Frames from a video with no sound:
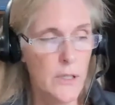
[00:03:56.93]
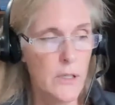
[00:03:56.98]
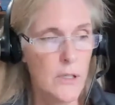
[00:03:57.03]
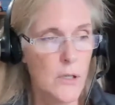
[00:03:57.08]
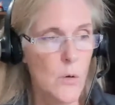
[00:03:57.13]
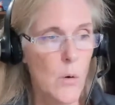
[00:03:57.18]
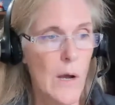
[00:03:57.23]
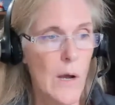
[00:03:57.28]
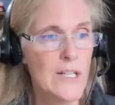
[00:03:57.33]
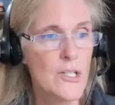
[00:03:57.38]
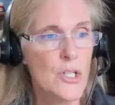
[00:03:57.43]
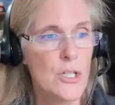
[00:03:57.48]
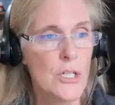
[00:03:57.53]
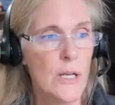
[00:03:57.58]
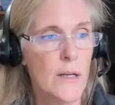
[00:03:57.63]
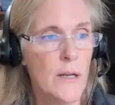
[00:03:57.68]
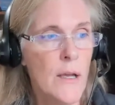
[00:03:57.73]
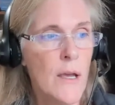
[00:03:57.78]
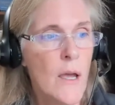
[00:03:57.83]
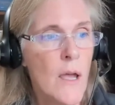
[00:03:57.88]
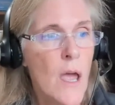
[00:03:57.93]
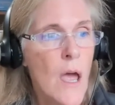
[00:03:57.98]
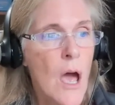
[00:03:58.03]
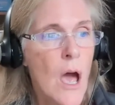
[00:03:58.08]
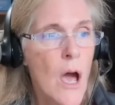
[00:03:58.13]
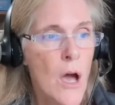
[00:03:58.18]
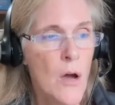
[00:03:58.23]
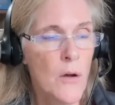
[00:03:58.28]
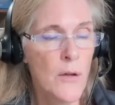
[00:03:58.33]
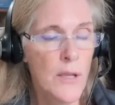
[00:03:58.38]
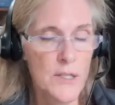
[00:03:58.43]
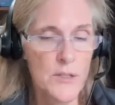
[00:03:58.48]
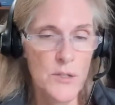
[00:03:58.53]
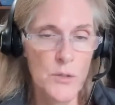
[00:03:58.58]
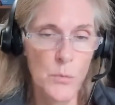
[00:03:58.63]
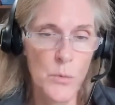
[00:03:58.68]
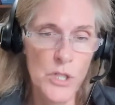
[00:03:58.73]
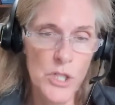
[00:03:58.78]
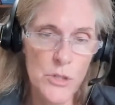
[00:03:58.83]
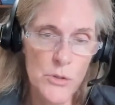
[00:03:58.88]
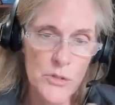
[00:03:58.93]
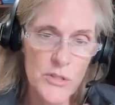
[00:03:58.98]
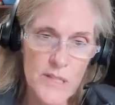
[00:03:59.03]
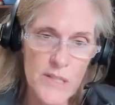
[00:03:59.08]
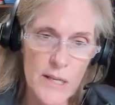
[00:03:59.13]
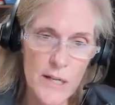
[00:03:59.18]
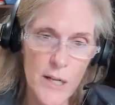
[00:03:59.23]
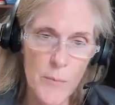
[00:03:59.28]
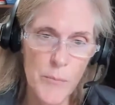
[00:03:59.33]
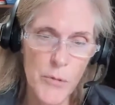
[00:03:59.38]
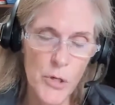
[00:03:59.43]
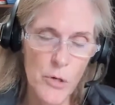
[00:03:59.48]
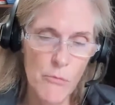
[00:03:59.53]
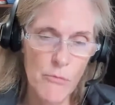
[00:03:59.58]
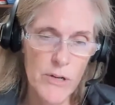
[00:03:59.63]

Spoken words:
good question. Okay, so when you set up your